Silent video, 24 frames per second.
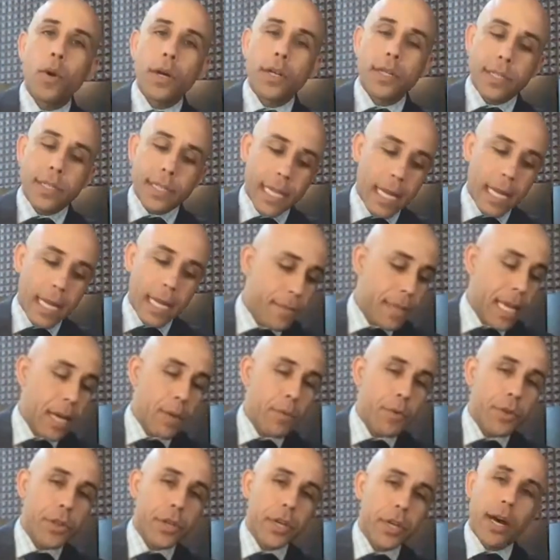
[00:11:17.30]
Same thing
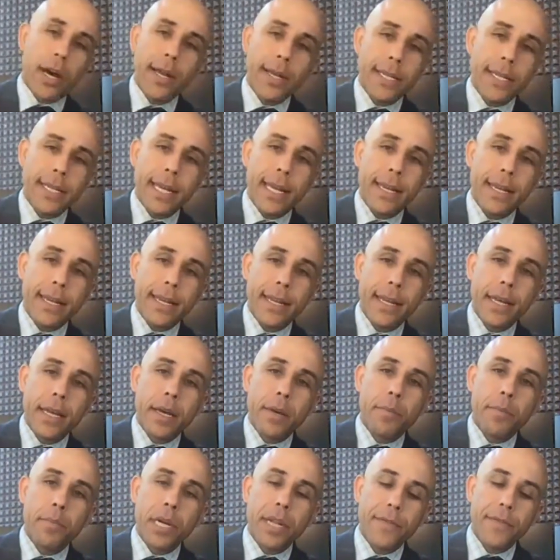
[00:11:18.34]
with content.
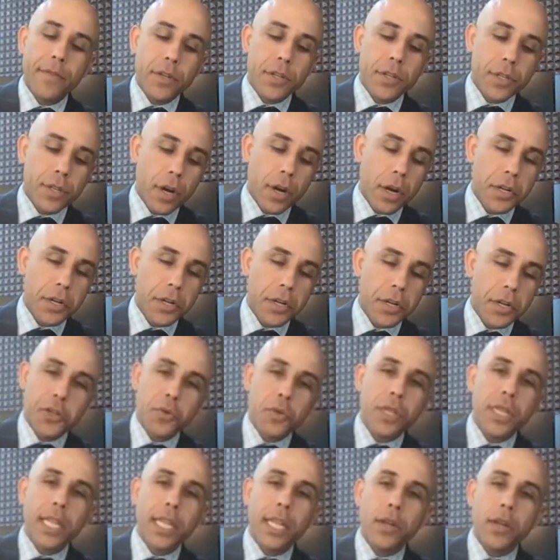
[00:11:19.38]
But if you start to do
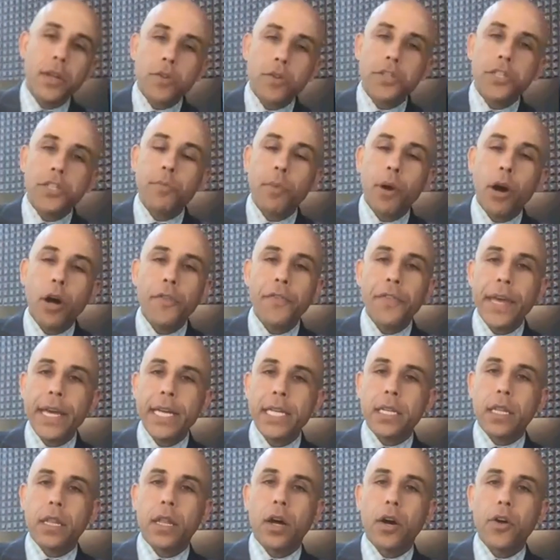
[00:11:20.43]
little small things
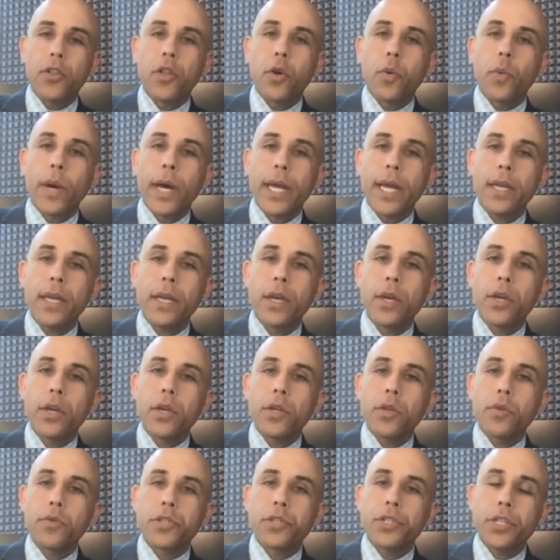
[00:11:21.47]
along the way,
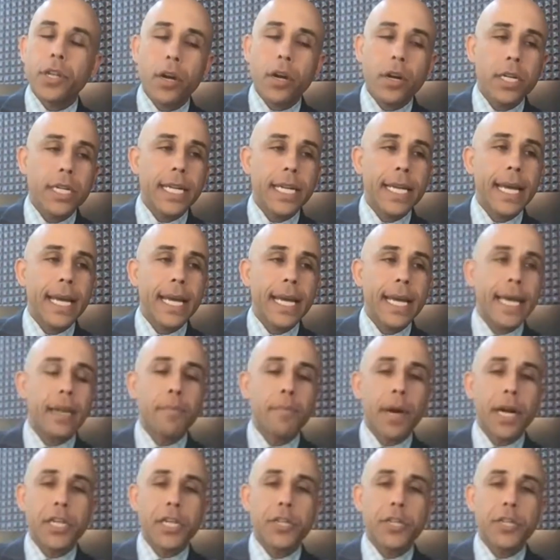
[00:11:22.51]
you'll start to get in
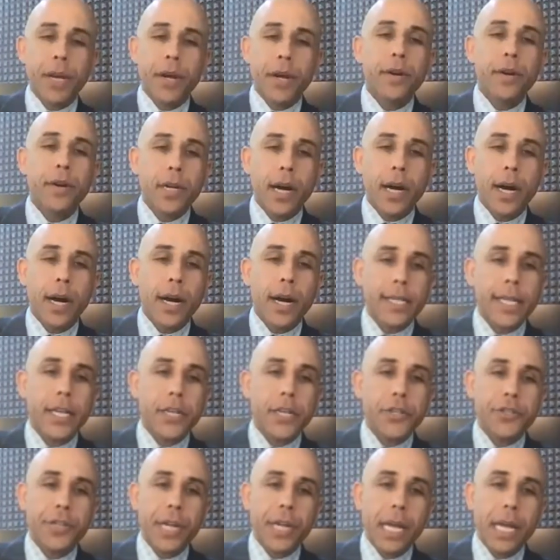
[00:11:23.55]
much better content
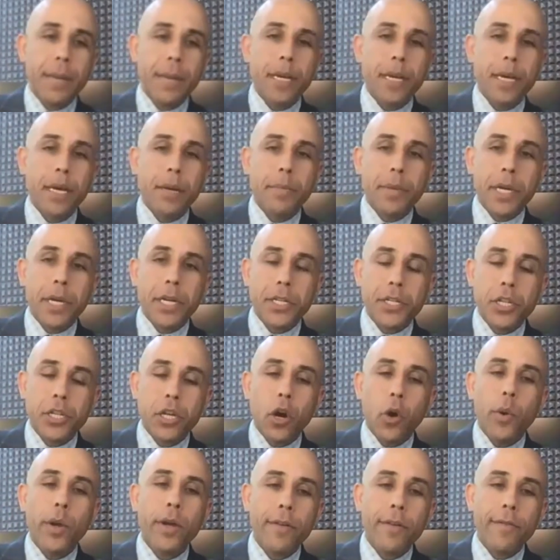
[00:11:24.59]
shape. Because
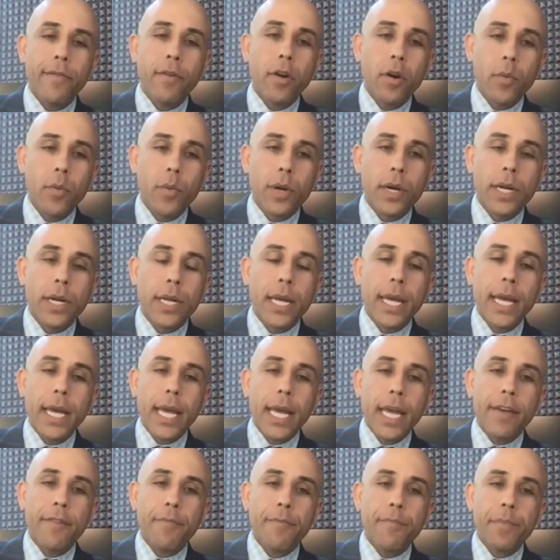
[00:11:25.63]
going forward,
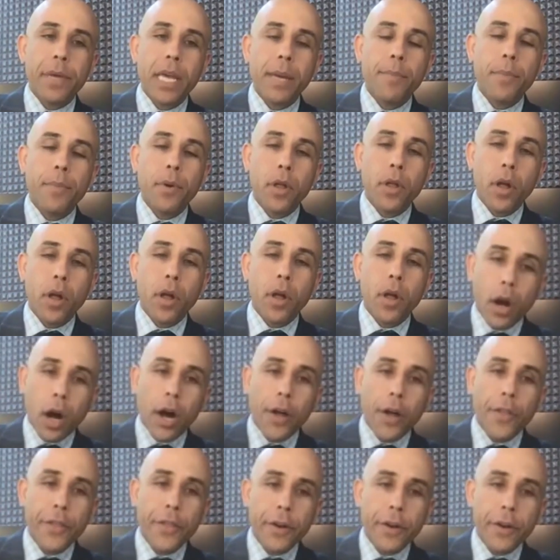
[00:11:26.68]
if people are
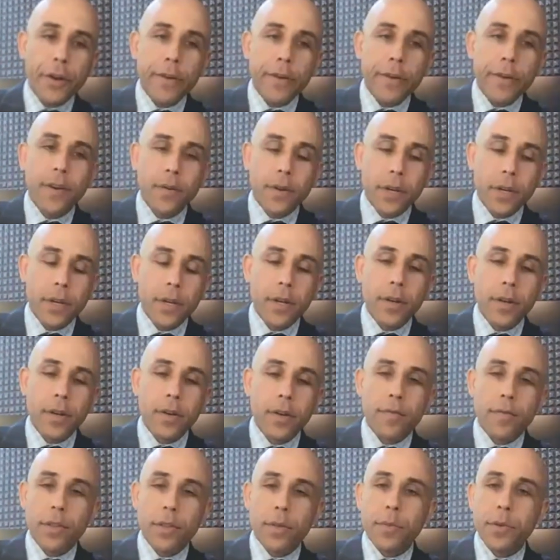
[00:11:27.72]
on their phone
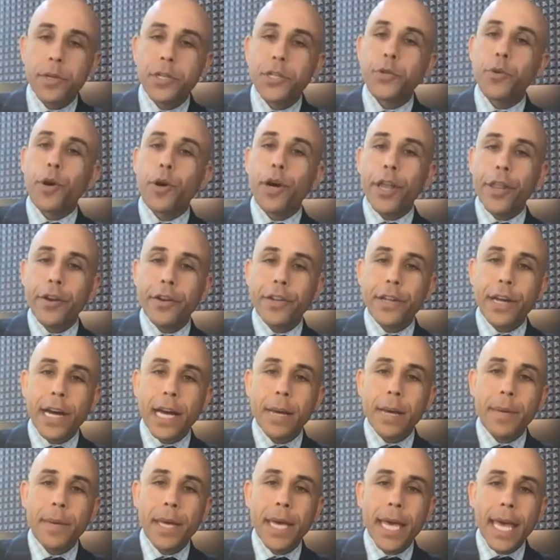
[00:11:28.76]
for the majority of their
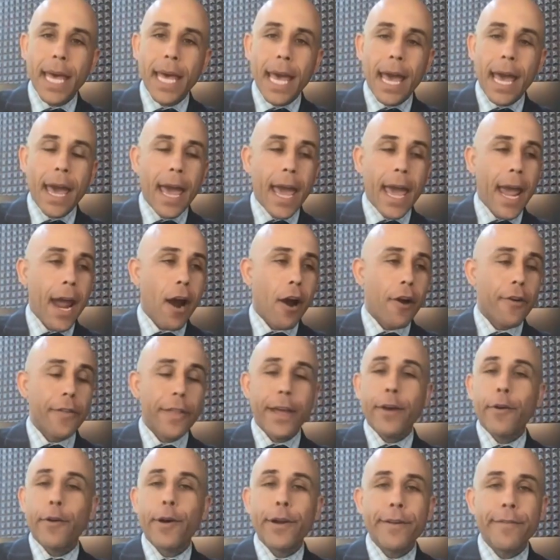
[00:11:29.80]
time, are they
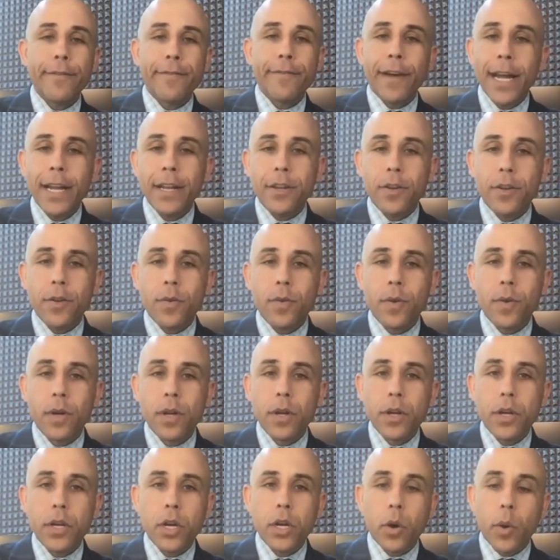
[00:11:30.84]
going to find you?
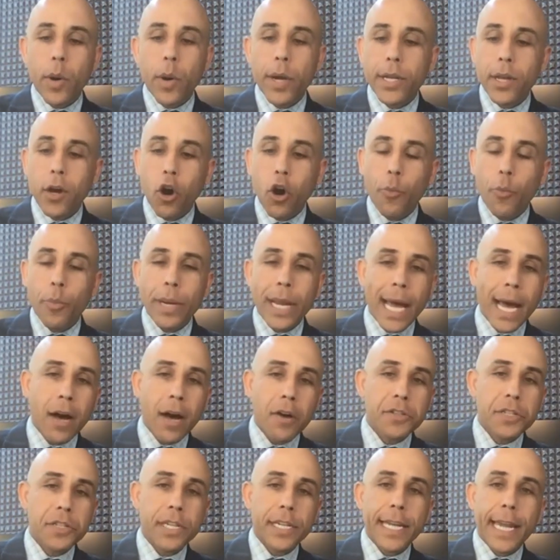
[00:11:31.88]
Going to open
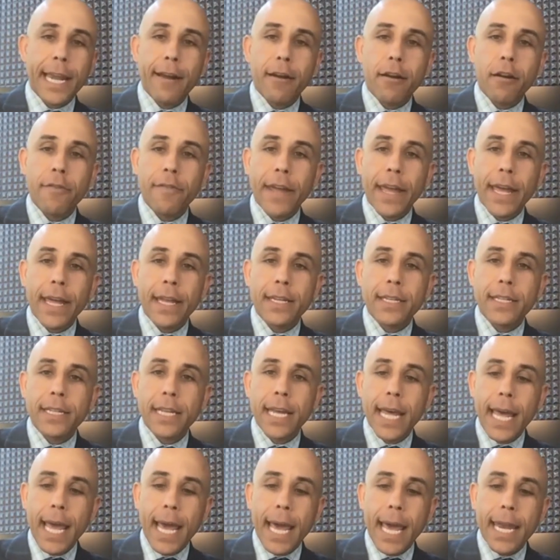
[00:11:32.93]
house and caravans
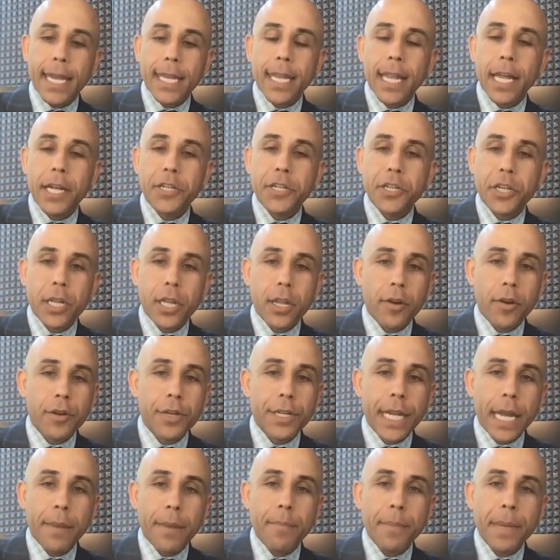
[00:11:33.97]
and lunch and learns
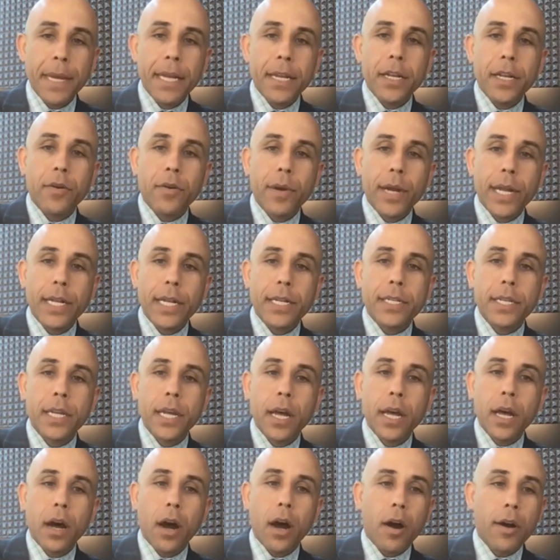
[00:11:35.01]
and meet and greets
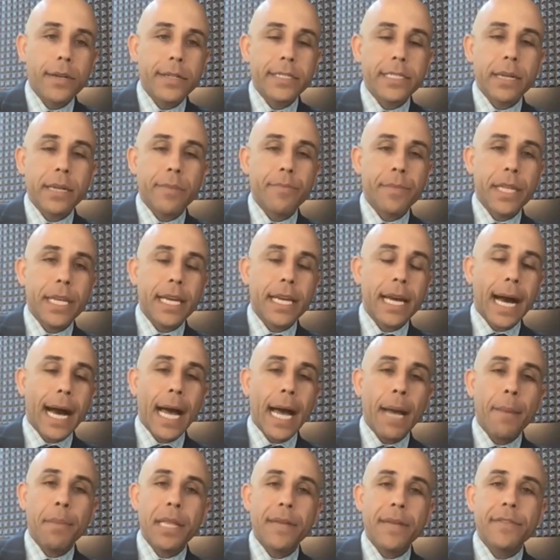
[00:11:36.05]
aren't something
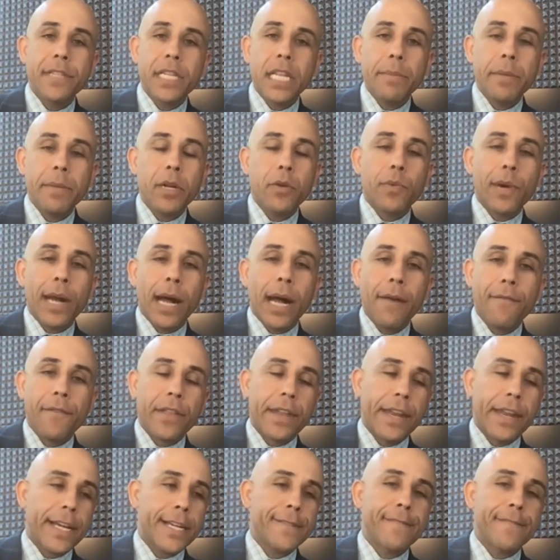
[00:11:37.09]
I believe is going to be around for
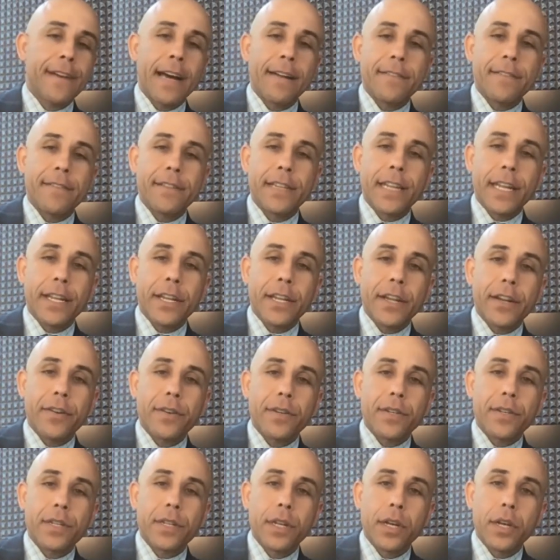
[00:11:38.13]
the next 5 to 10
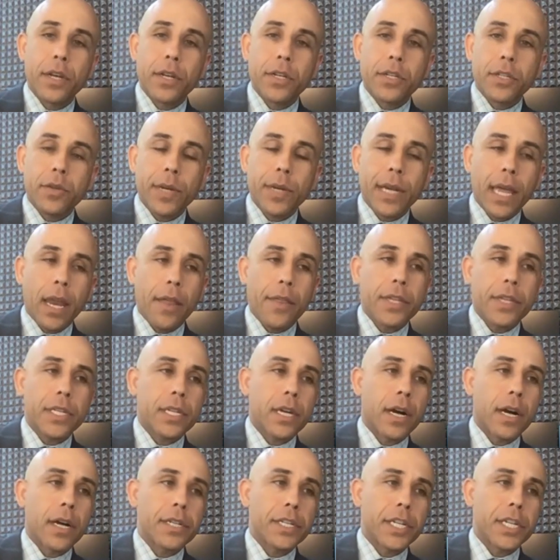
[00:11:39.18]
years. So get on this
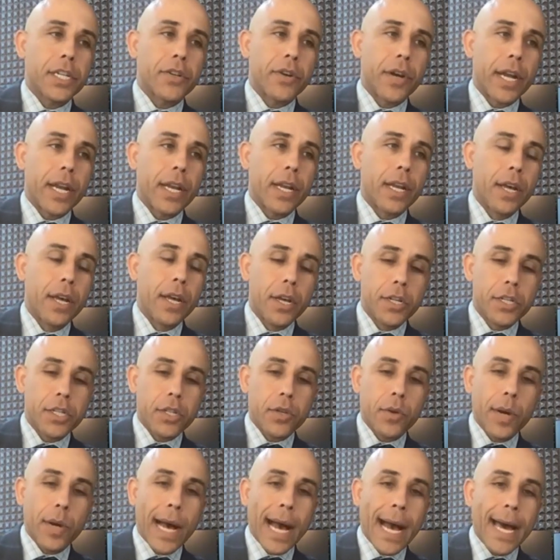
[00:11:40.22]
content train.
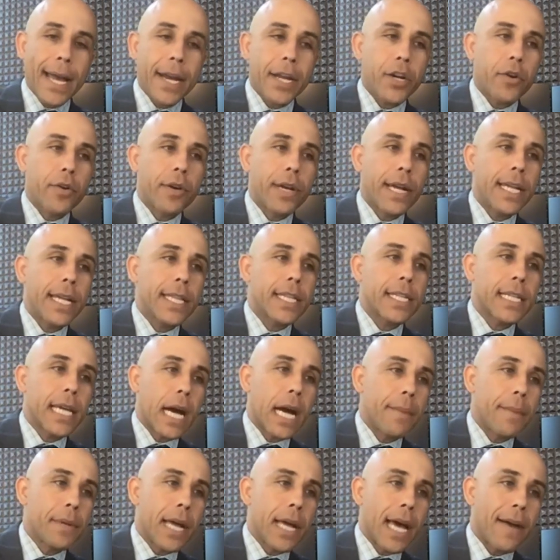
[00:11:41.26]
So how to create the
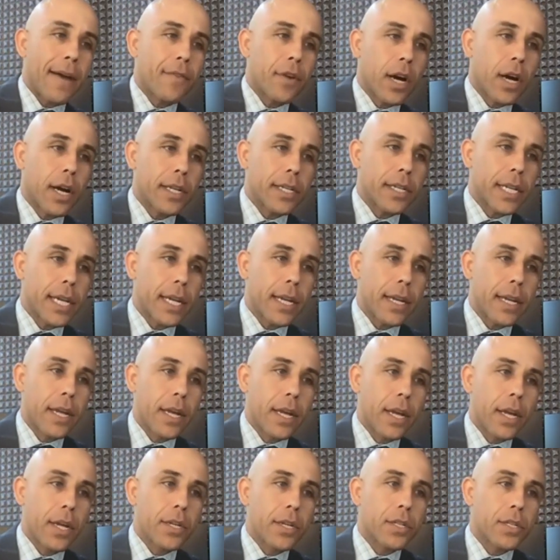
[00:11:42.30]
time to have content.
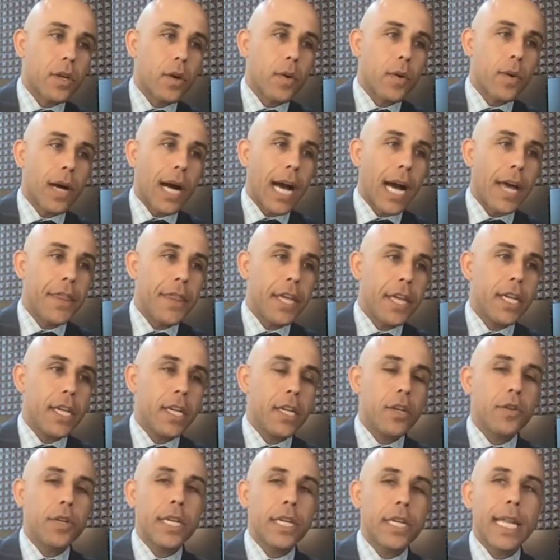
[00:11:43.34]
So I
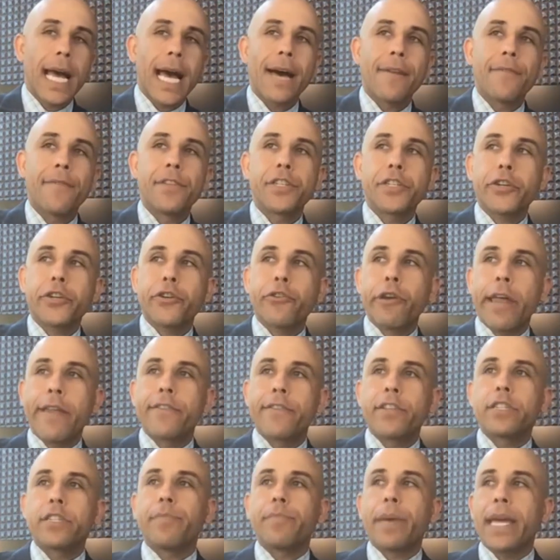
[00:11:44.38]
think you need to have this
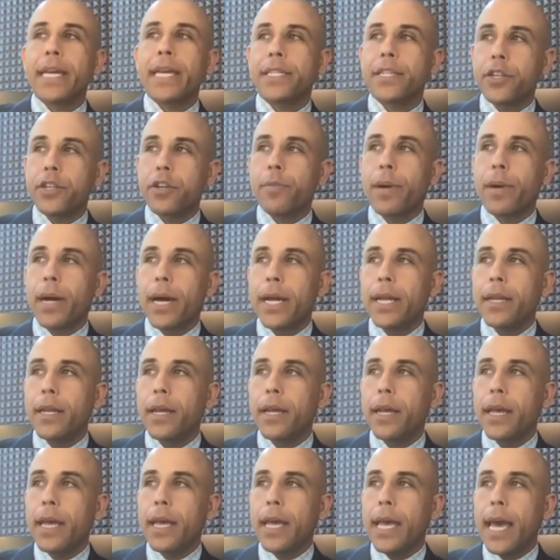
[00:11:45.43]
creative space in your mind,
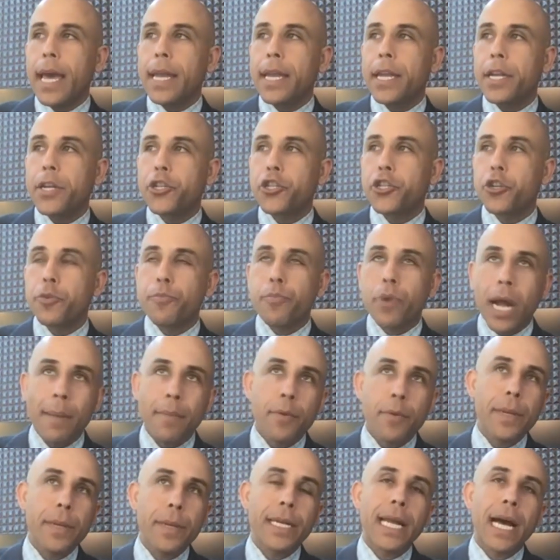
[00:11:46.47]
and it should
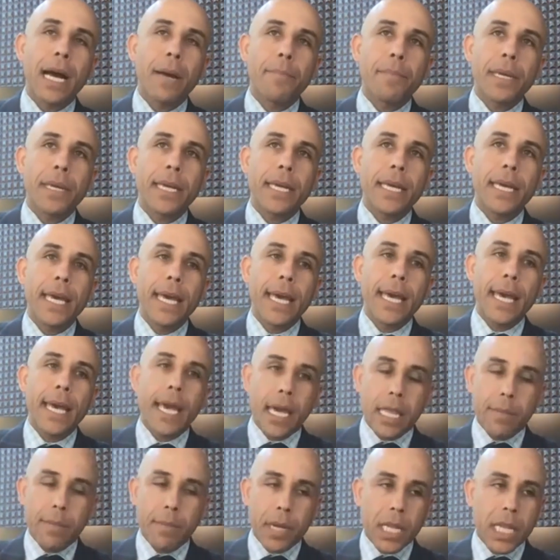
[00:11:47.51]
probably not be
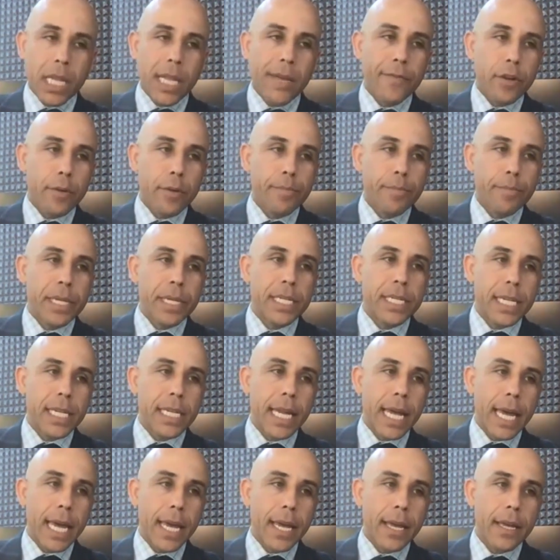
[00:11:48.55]
in the middle of your busy
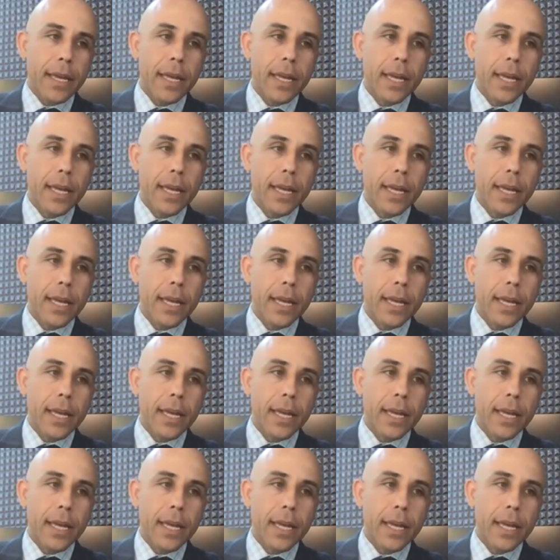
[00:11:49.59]
day.